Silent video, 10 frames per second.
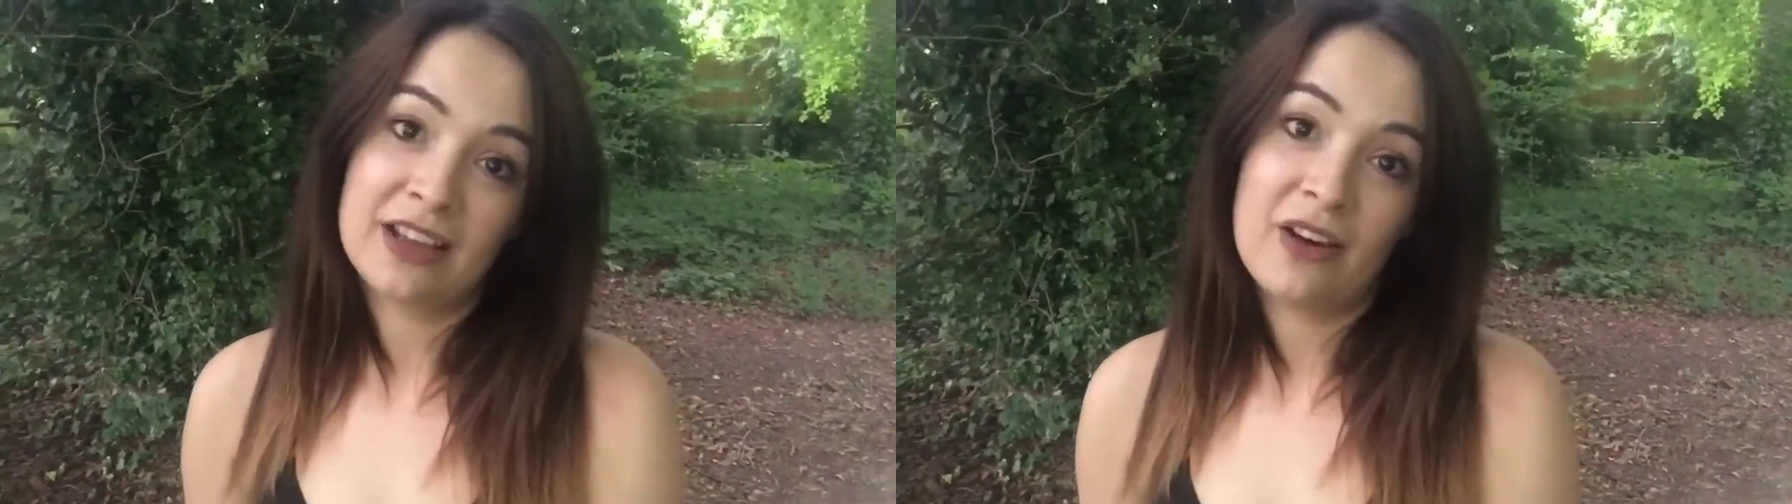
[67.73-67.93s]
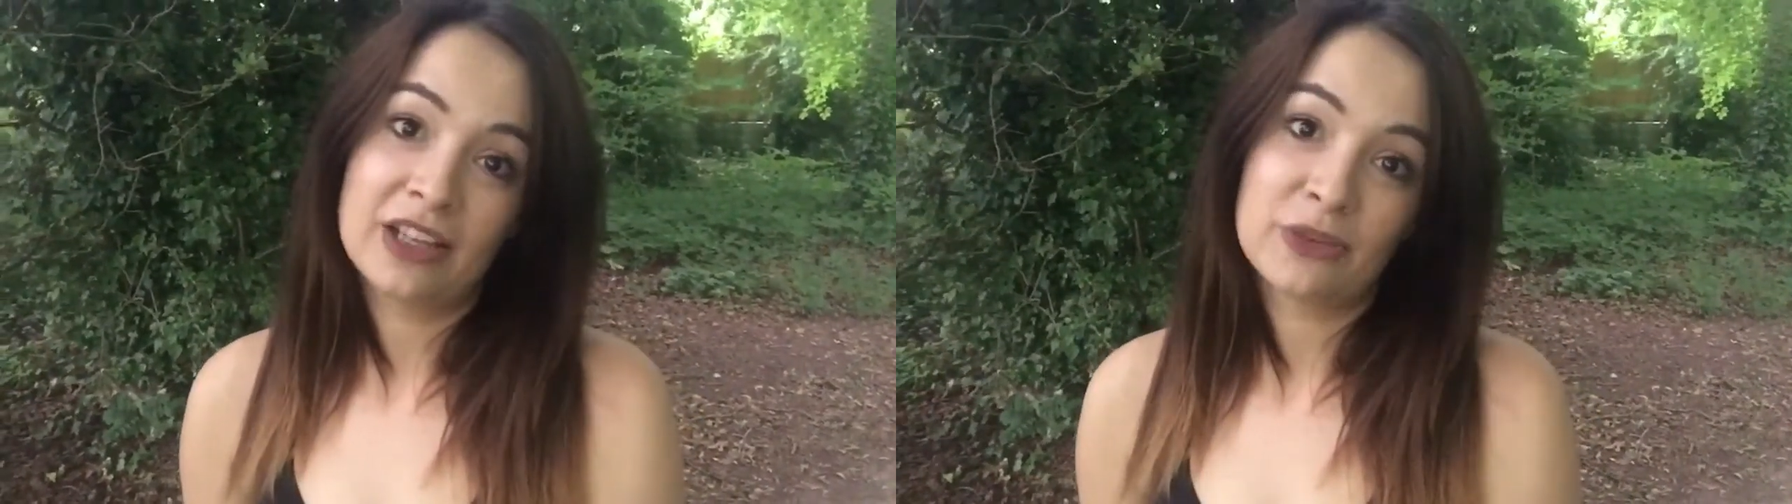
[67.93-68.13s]

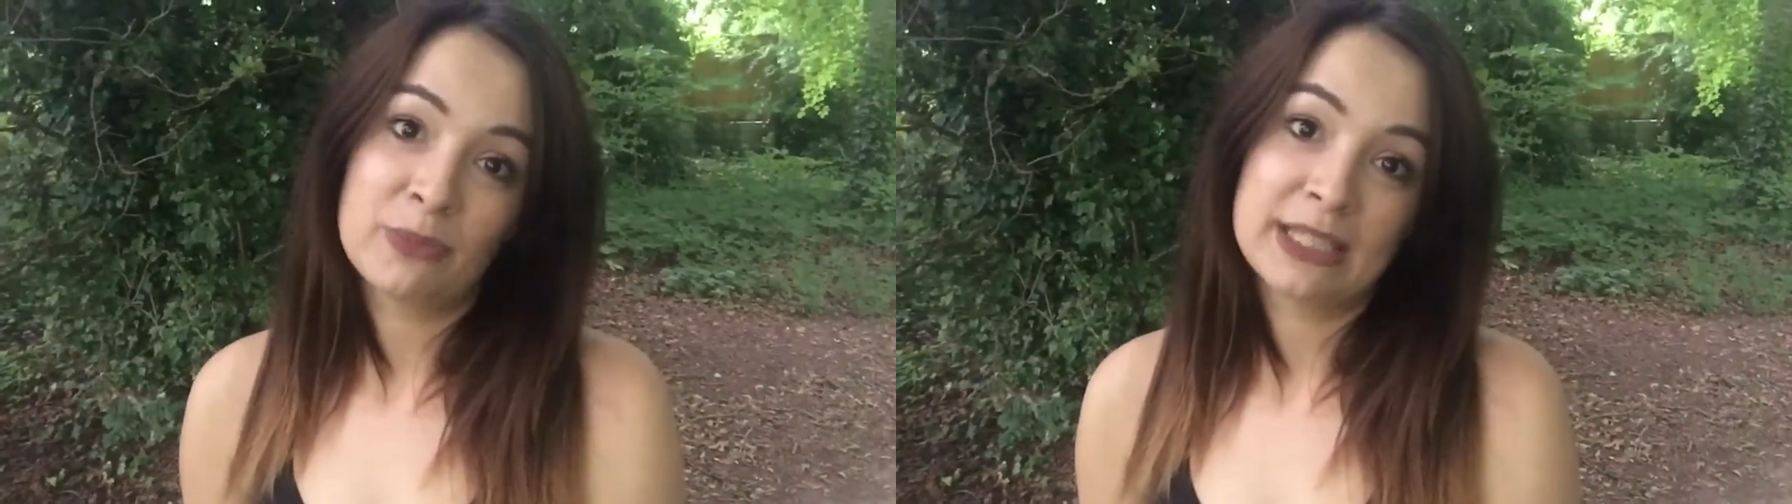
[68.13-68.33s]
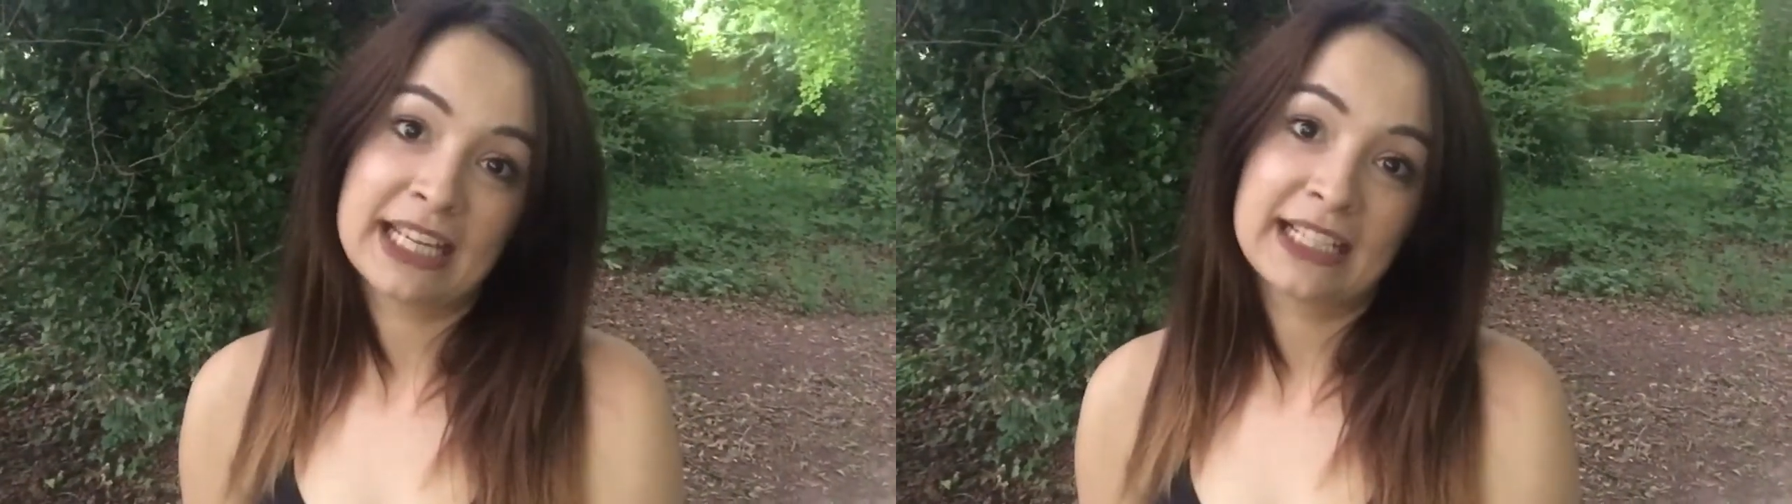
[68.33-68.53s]
that I
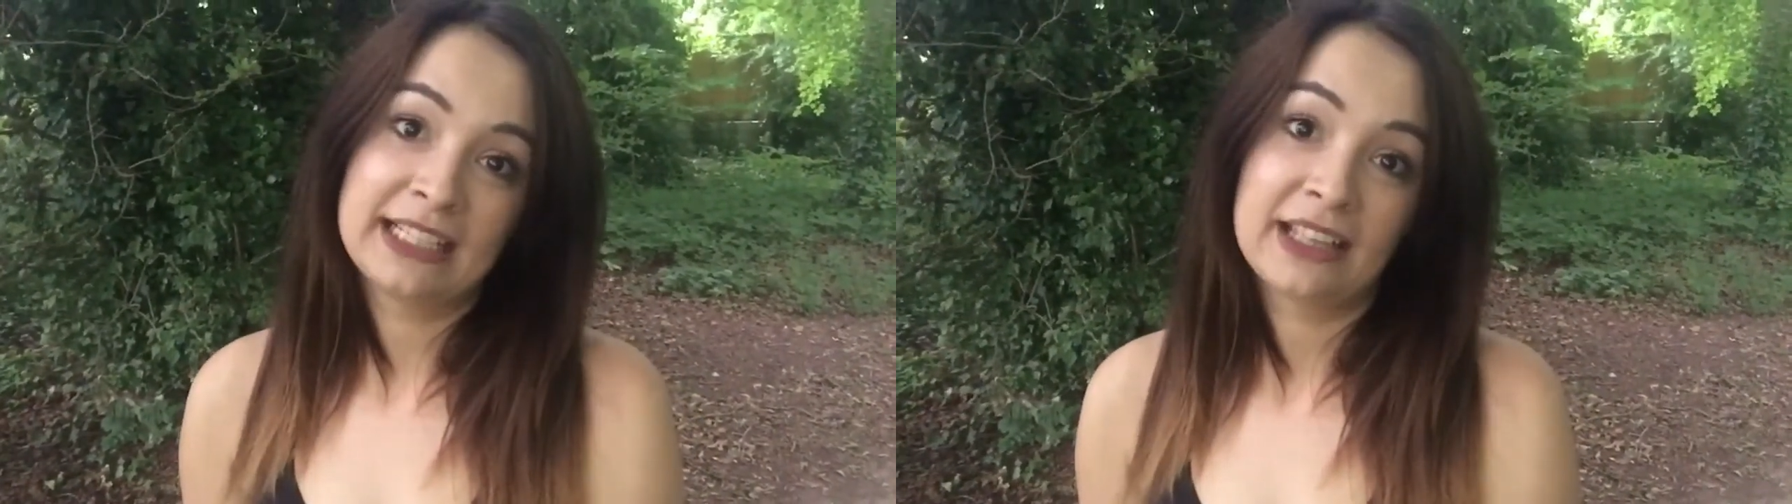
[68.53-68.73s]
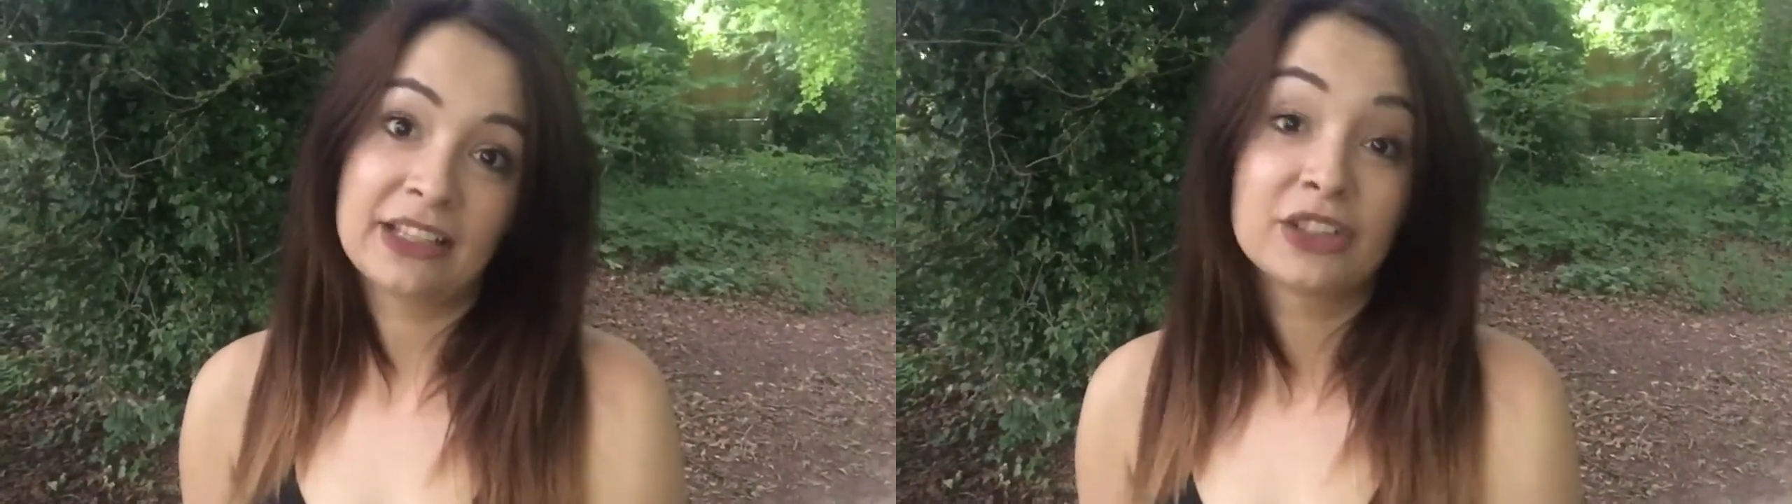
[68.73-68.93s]
don't
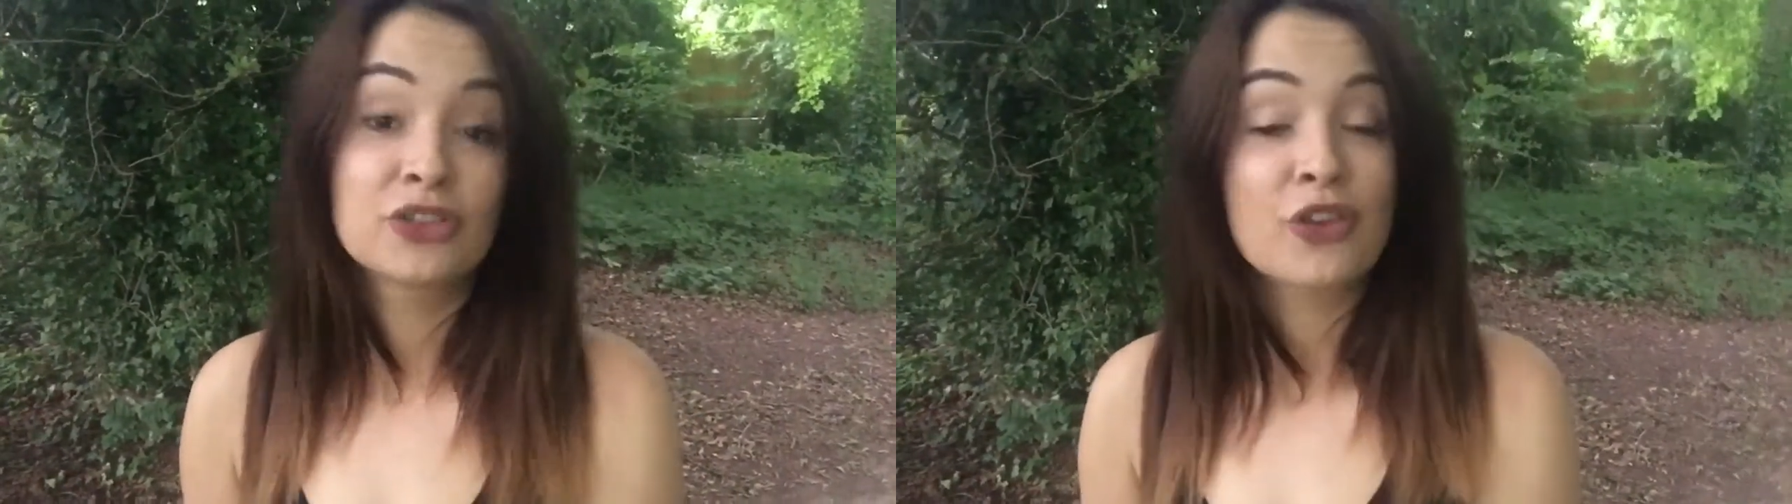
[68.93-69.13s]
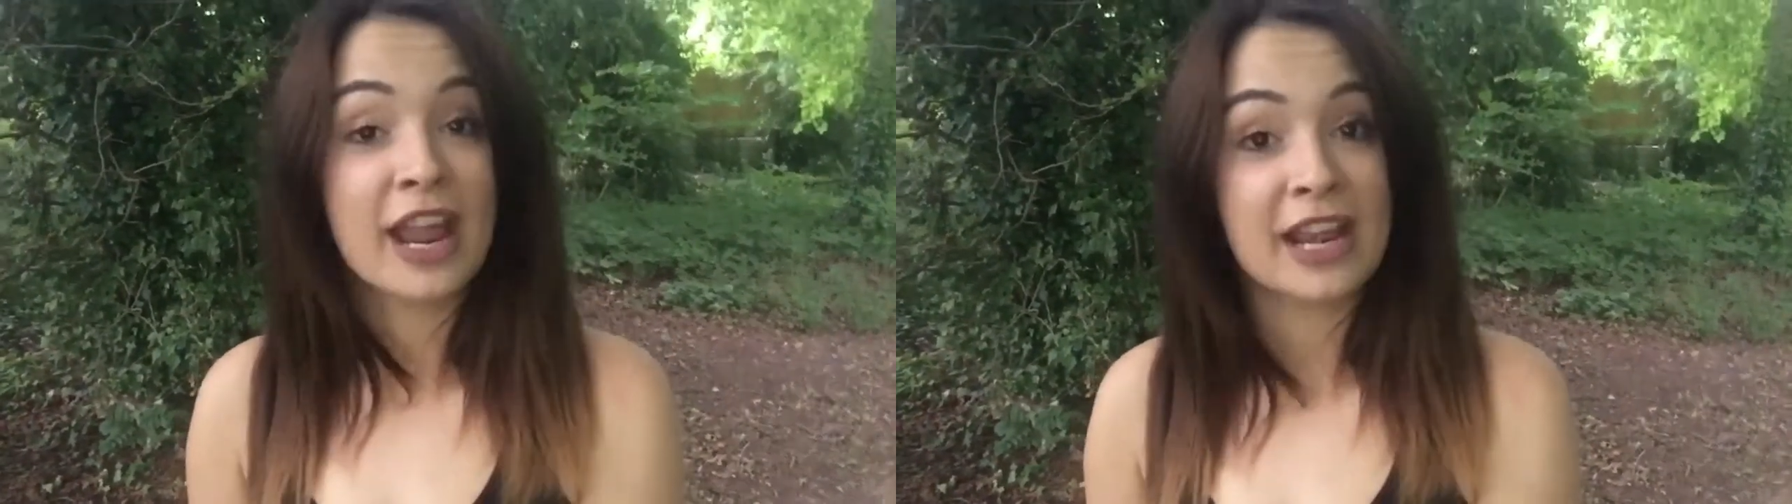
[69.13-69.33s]
particularly like to
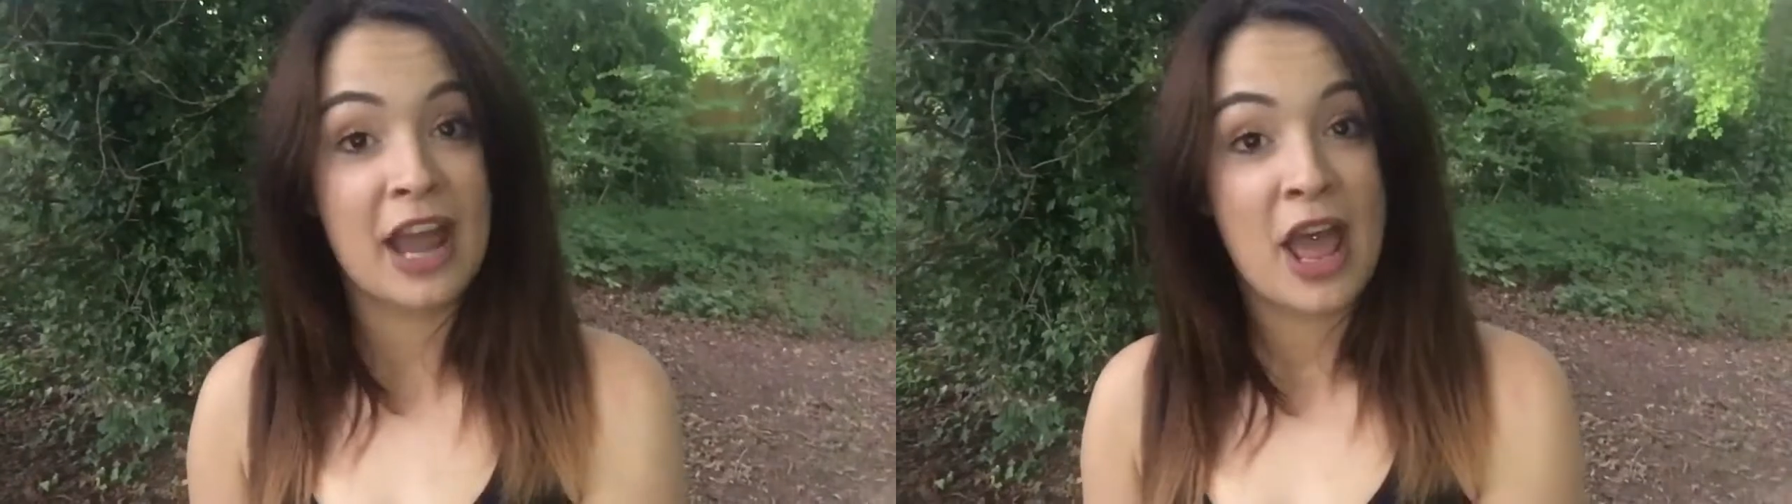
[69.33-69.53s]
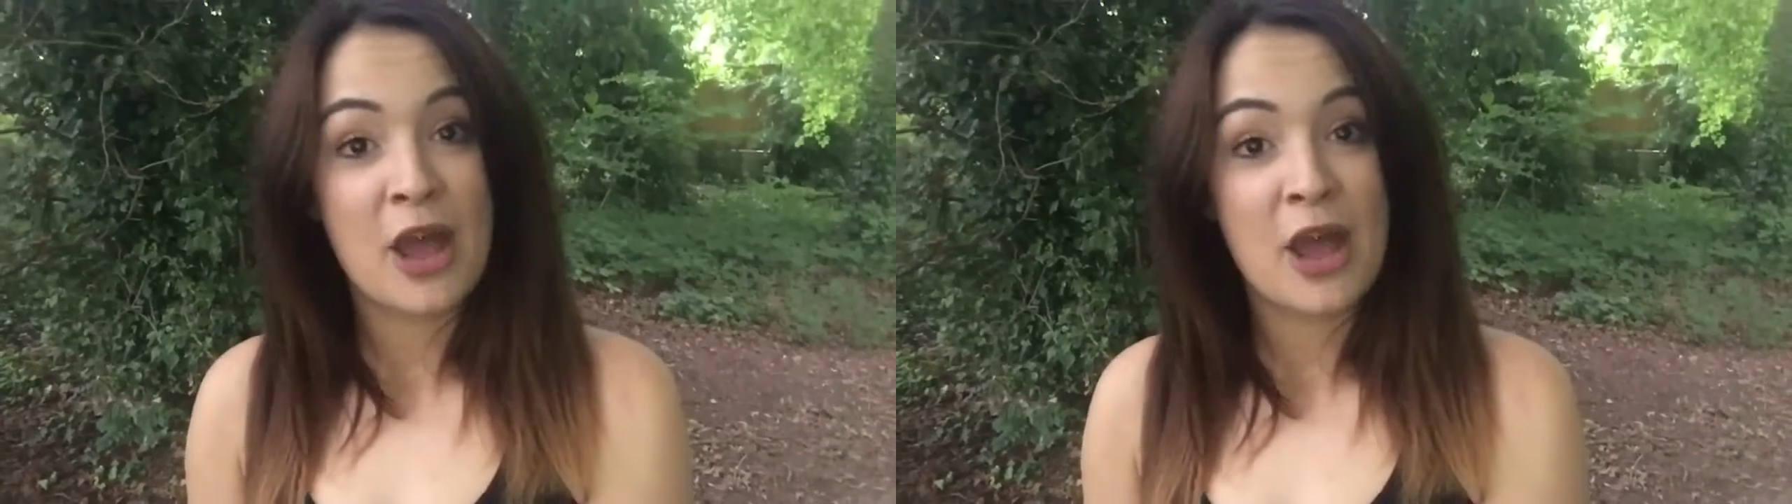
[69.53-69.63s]
train,